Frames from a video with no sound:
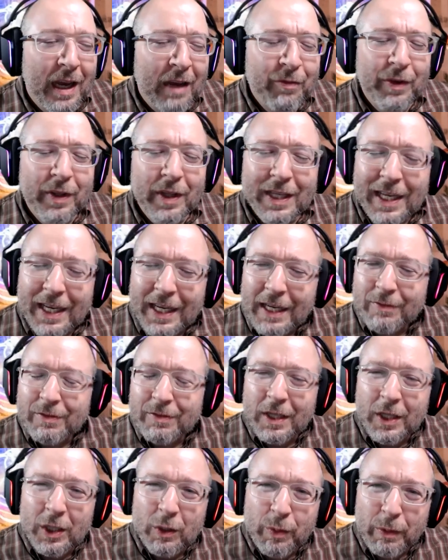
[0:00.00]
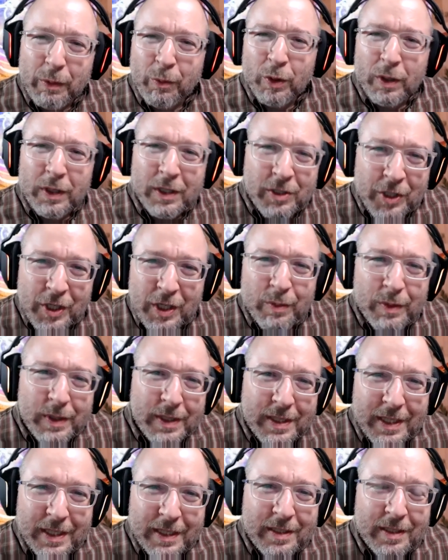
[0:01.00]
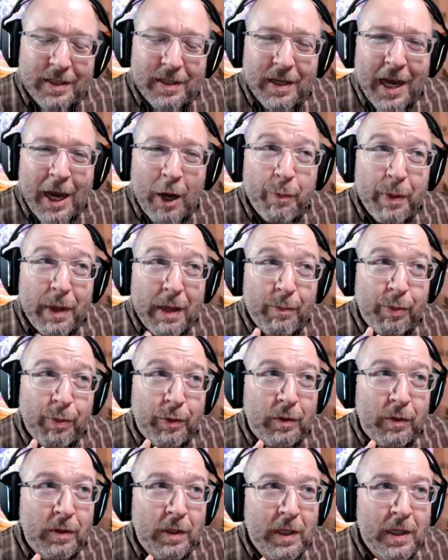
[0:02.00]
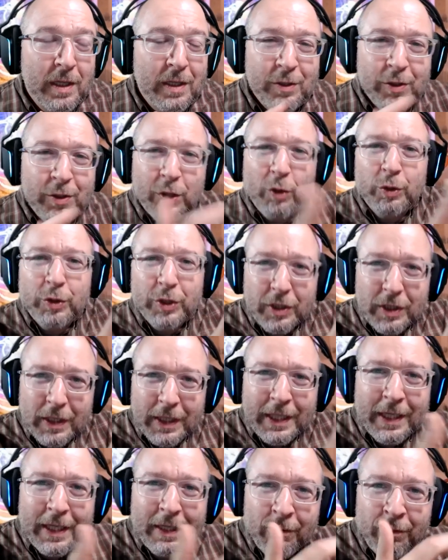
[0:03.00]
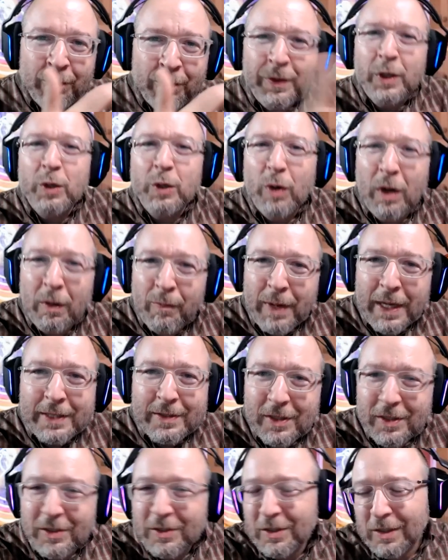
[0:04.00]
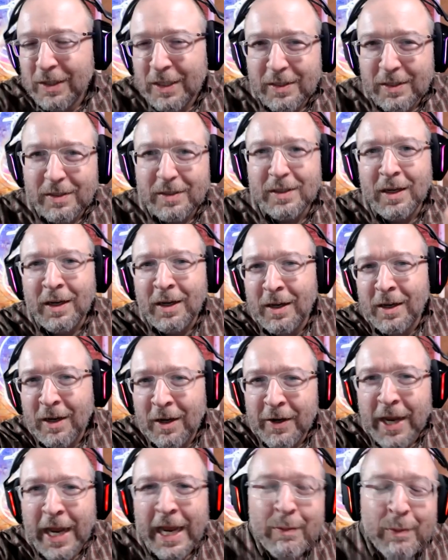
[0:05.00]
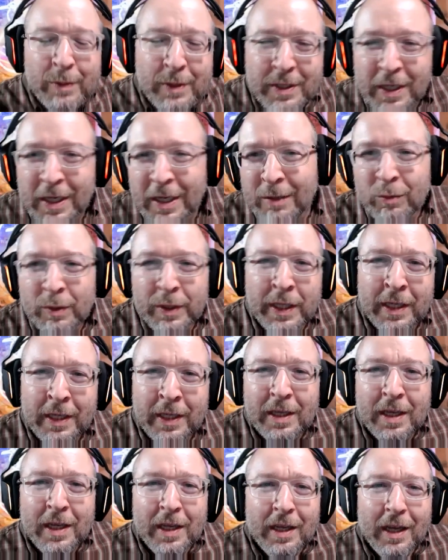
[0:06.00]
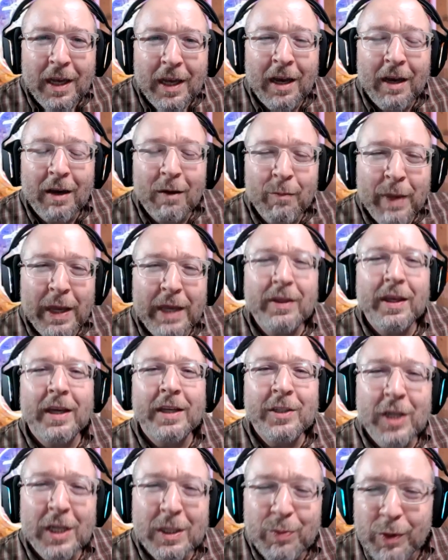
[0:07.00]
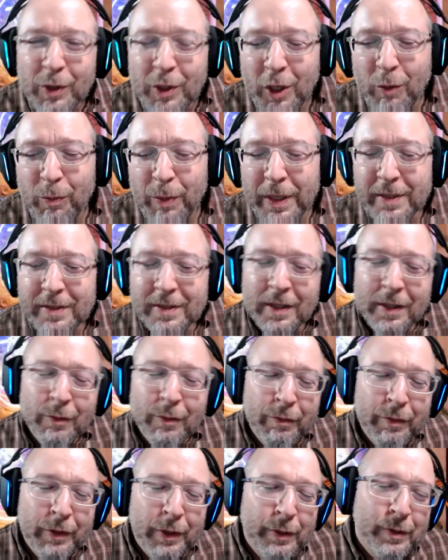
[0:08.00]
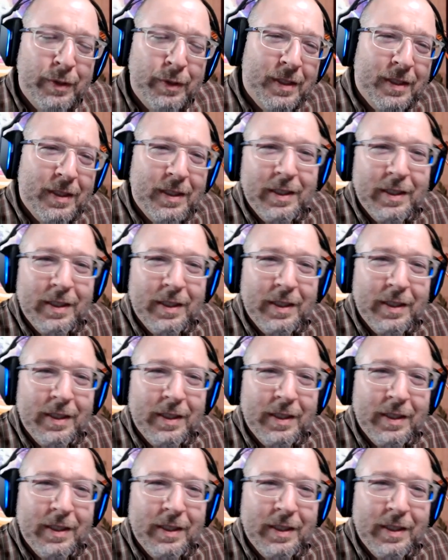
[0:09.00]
I feel like it gives a little bit more legitimacy to how people socially view a message, at least on Amazon, when they uh, make that judgment call based on the reviews.